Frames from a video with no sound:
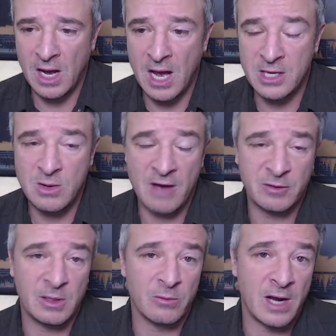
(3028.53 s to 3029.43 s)
Uh, you have
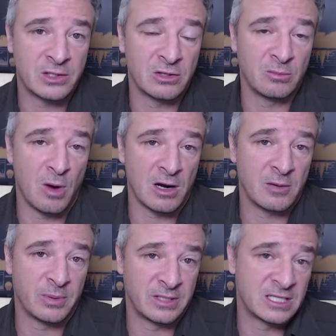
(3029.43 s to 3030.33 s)
to be a registered
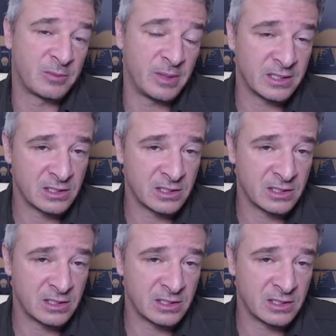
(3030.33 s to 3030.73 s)
market participant.